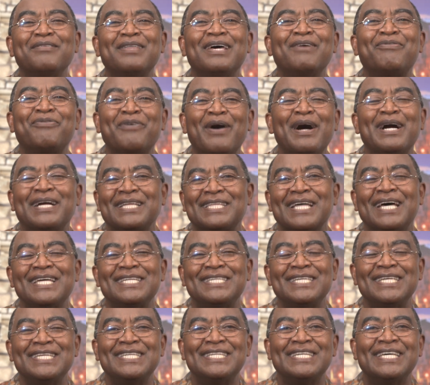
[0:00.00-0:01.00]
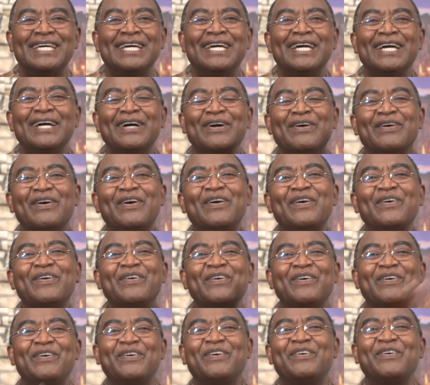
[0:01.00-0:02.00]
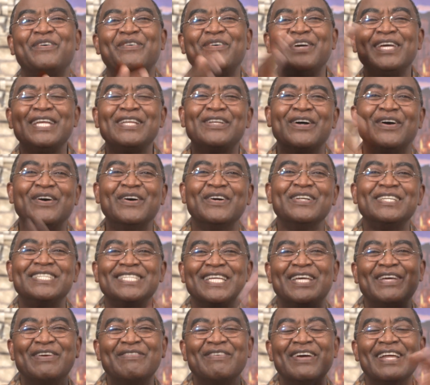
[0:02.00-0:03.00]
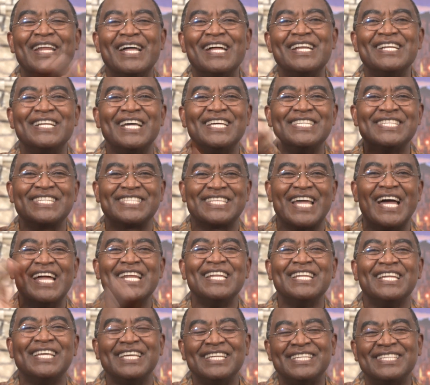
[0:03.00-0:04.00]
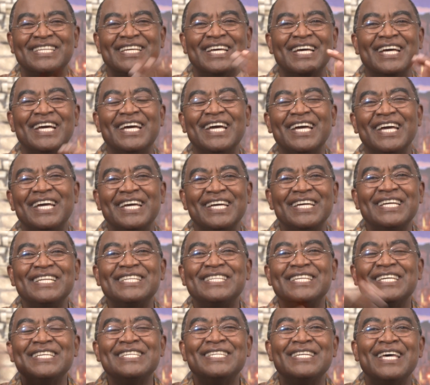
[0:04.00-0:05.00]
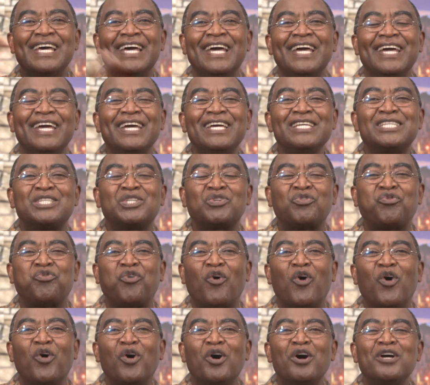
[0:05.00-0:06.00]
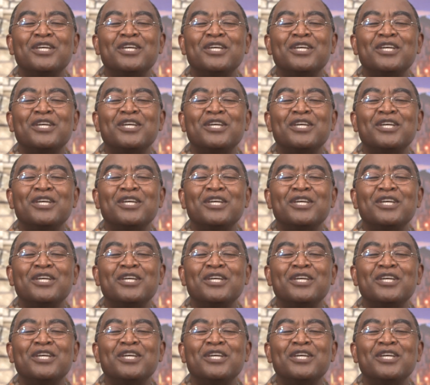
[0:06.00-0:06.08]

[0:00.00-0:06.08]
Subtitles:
the factors is we don't even understand it. It's for